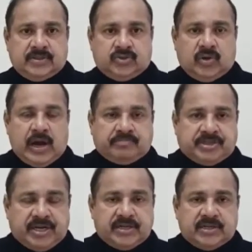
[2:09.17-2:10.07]
So
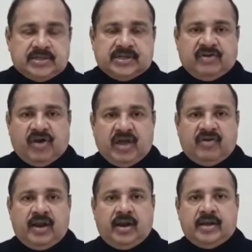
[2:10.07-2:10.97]
upturn,
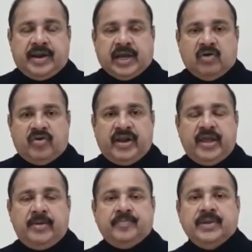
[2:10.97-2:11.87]
revival,
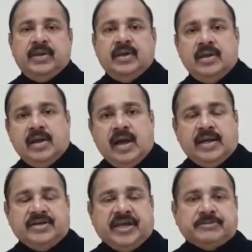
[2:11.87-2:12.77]
recovery,
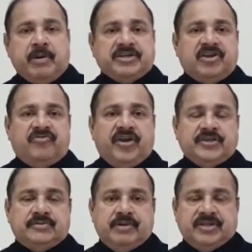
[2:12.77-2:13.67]
and expansion
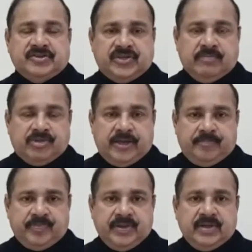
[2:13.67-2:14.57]
phase mean the same thing.
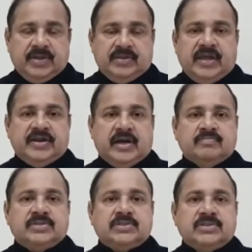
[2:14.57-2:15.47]
Then
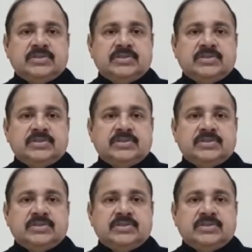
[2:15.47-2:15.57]
comes